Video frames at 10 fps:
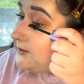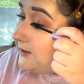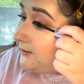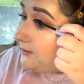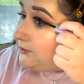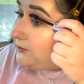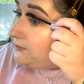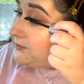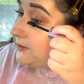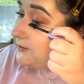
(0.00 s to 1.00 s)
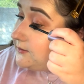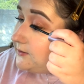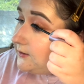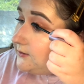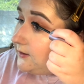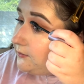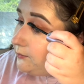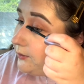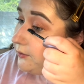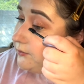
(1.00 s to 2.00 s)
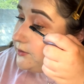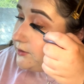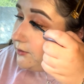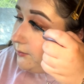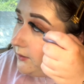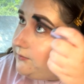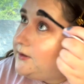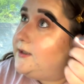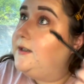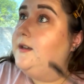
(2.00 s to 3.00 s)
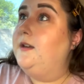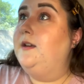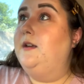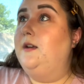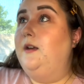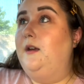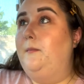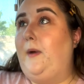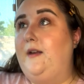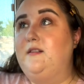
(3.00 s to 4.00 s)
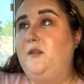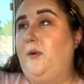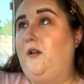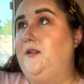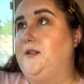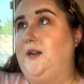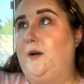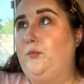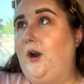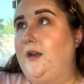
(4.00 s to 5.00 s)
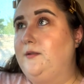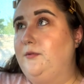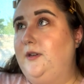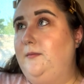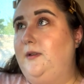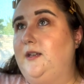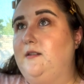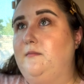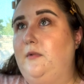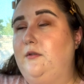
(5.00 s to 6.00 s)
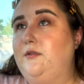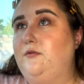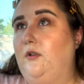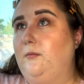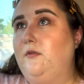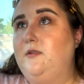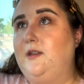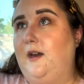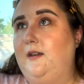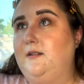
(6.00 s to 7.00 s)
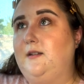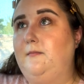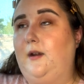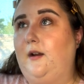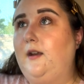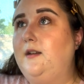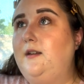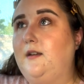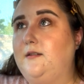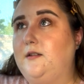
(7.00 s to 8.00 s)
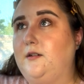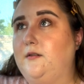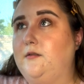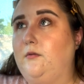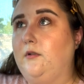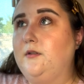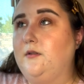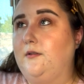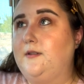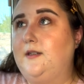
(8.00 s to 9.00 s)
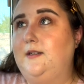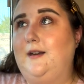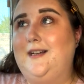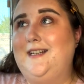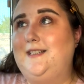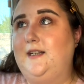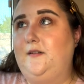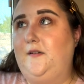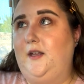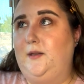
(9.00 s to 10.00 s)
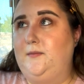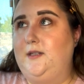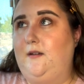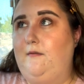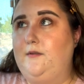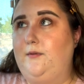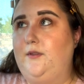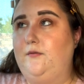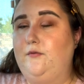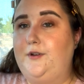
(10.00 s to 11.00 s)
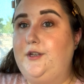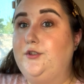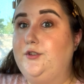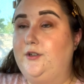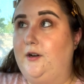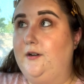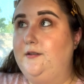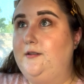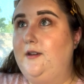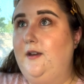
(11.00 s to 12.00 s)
Daily News on Sunday wrote, quote, "Basketball is not prospering because most normal-sized American youngsters or adults cannot identify themselves with the freakish stars.